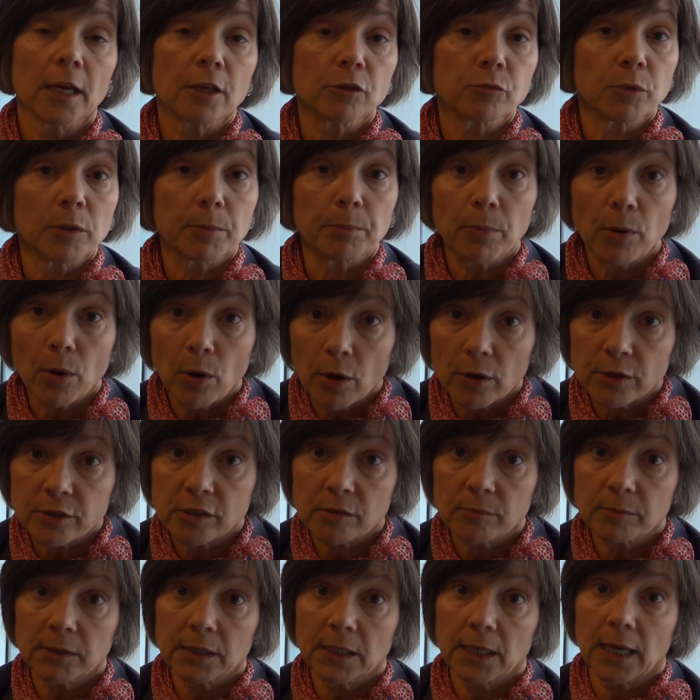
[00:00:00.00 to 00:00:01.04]
as we
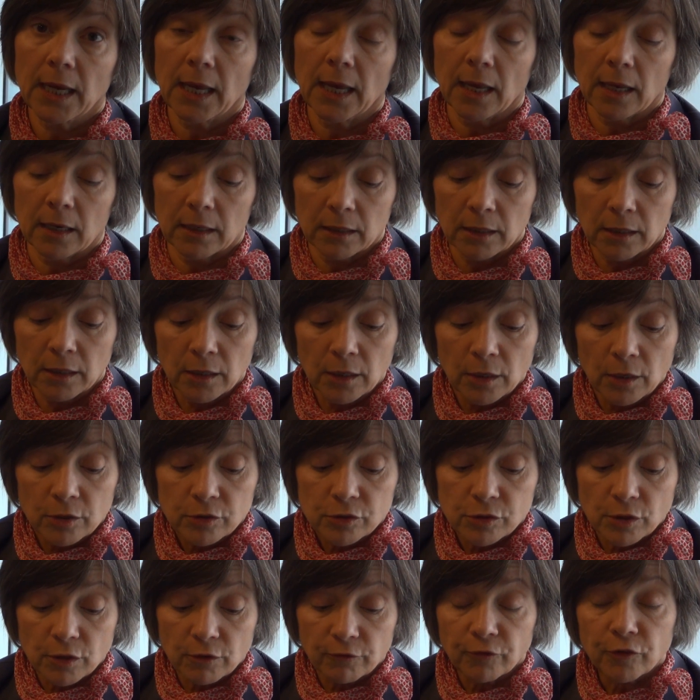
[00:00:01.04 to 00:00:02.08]
possibly can.
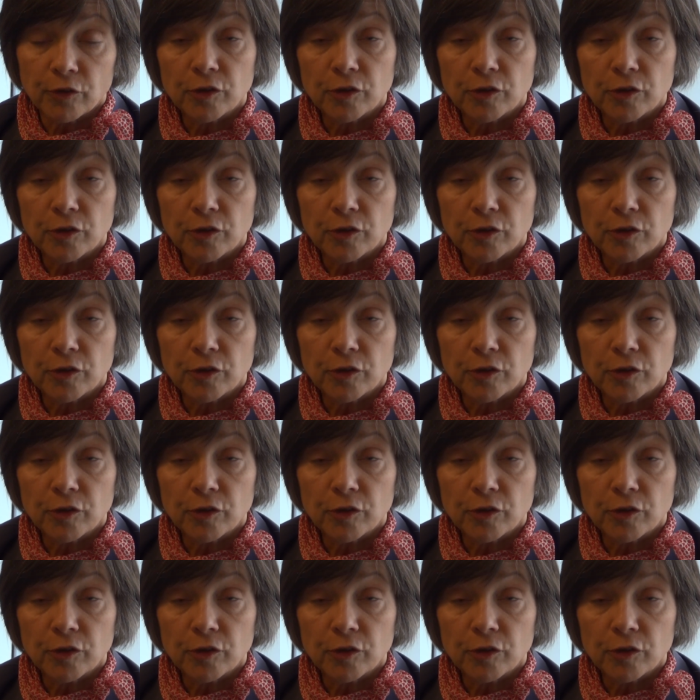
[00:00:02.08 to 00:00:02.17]
So the